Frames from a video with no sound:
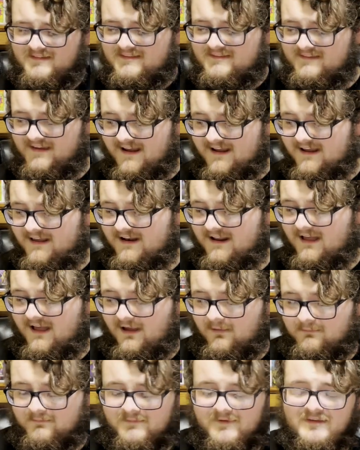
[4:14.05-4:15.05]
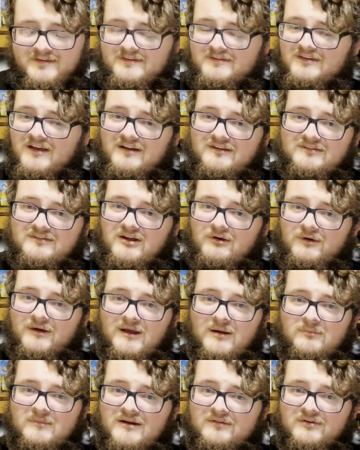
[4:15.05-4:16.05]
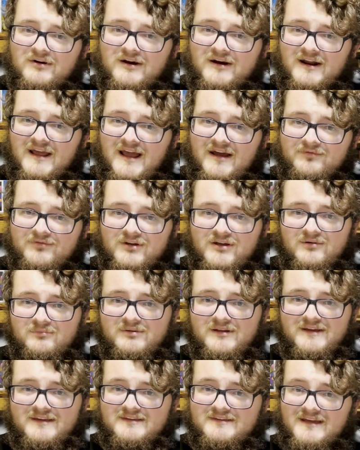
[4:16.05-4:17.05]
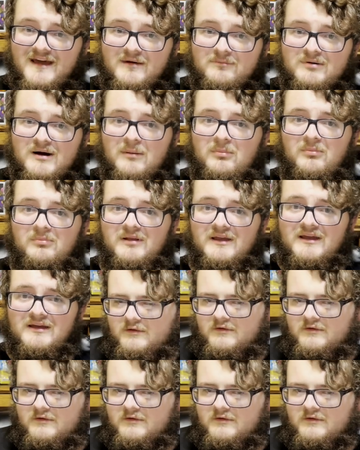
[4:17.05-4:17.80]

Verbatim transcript: dang it, I'm, it sucks knowing I'm never going to have the complete set probably.